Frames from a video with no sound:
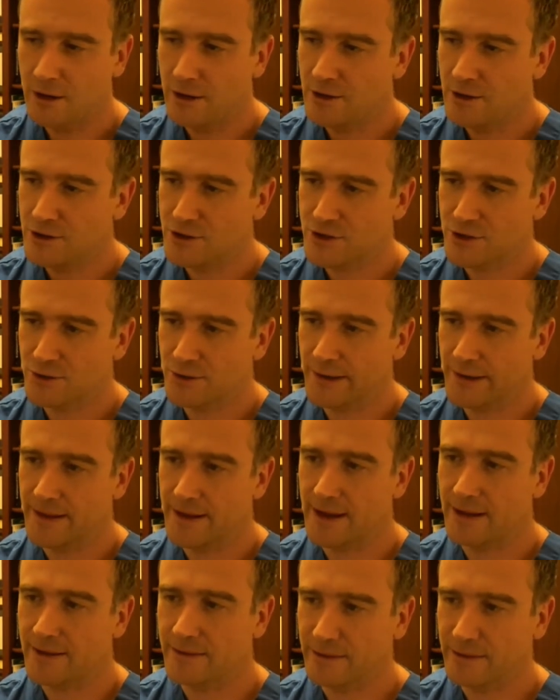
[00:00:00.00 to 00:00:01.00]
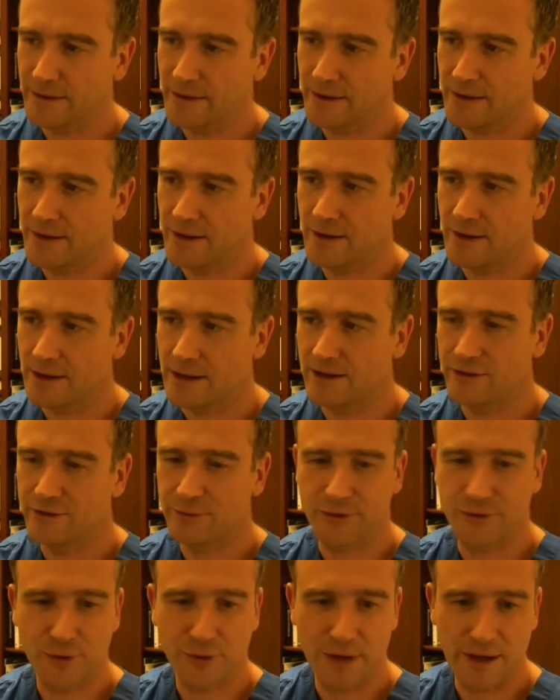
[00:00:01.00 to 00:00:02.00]
showing that the
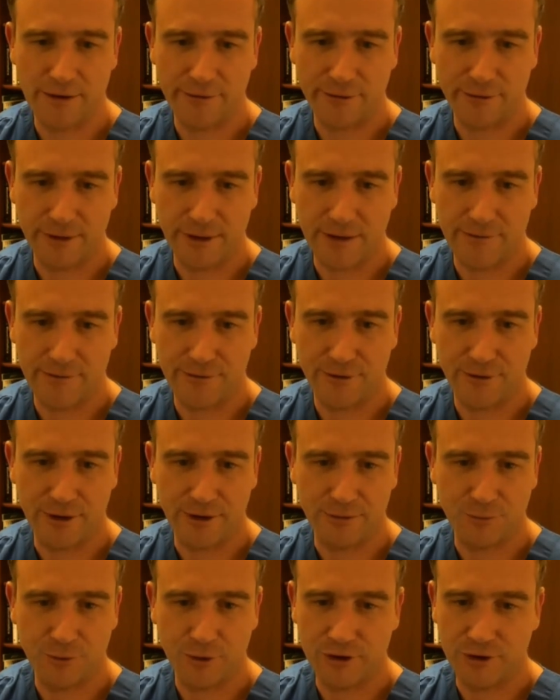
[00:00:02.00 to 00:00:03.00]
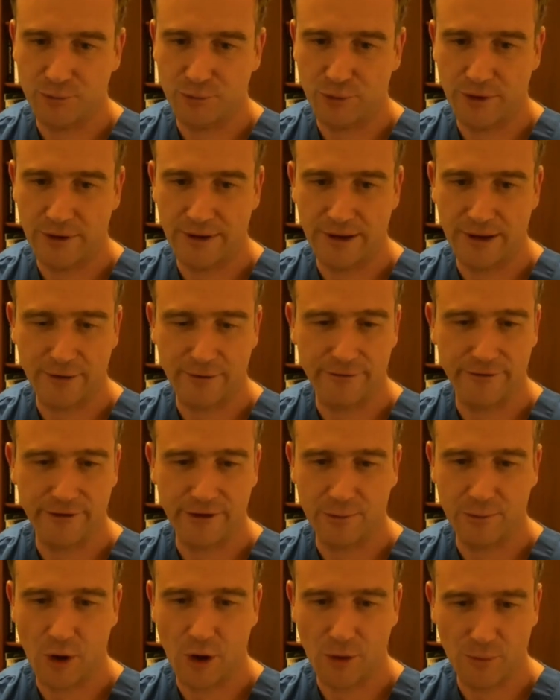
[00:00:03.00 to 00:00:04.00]
inspiratory effort level and work of breathing
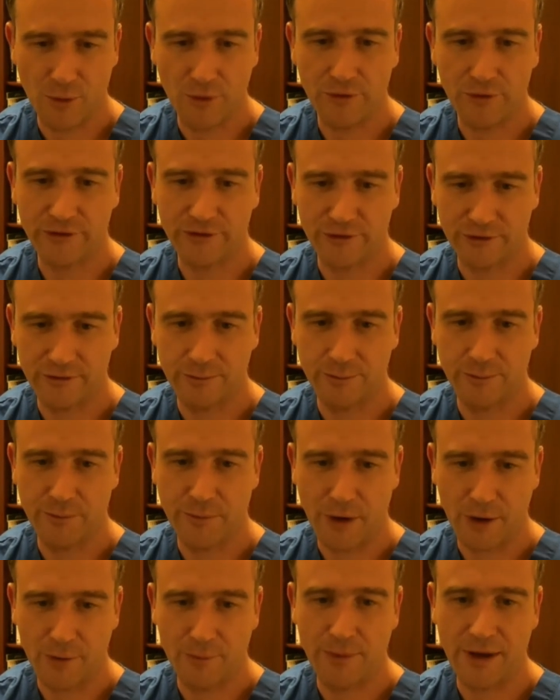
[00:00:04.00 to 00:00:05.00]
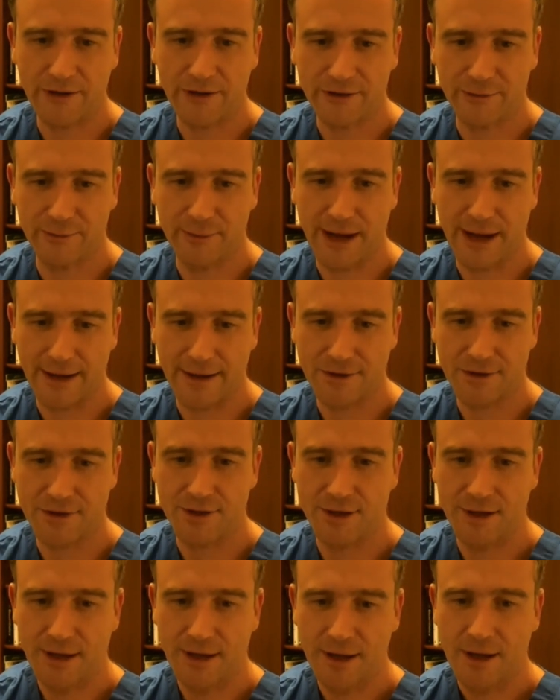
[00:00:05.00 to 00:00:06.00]
are best
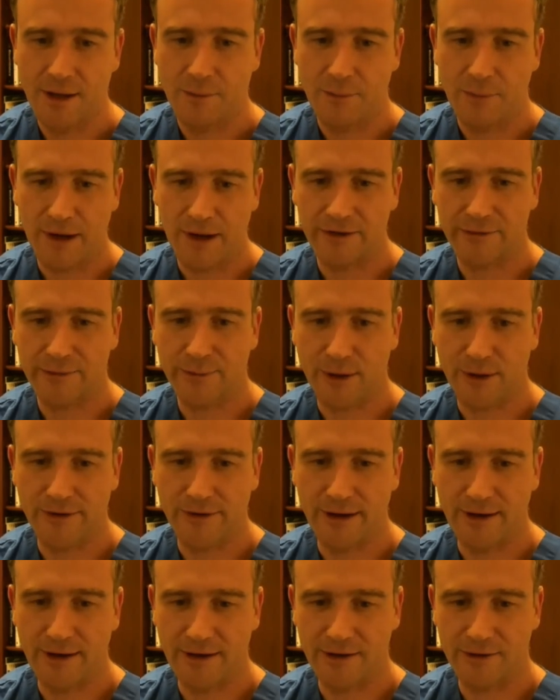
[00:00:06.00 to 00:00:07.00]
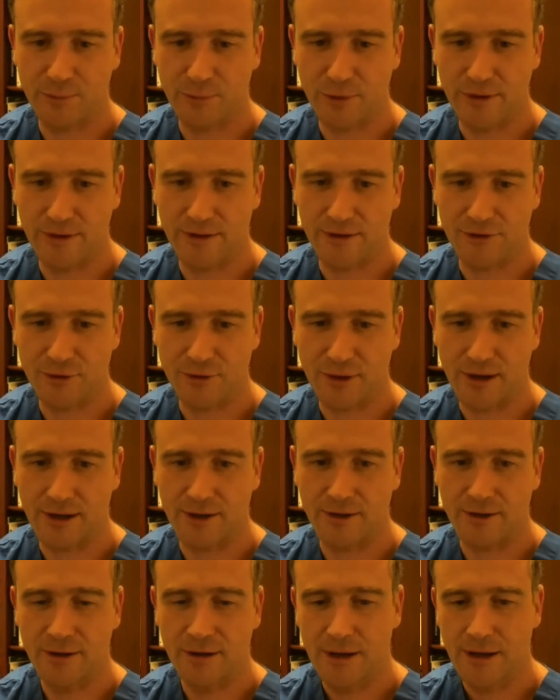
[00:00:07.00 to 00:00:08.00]
matched by a spontaneous breathing
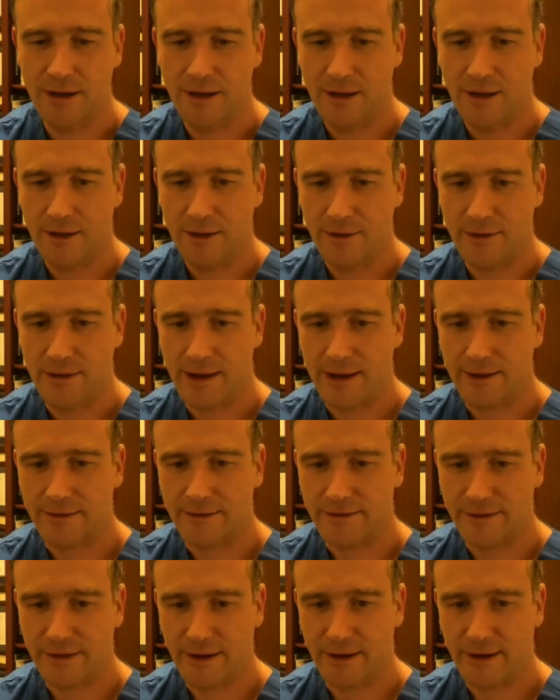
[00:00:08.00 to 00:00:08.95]
trial that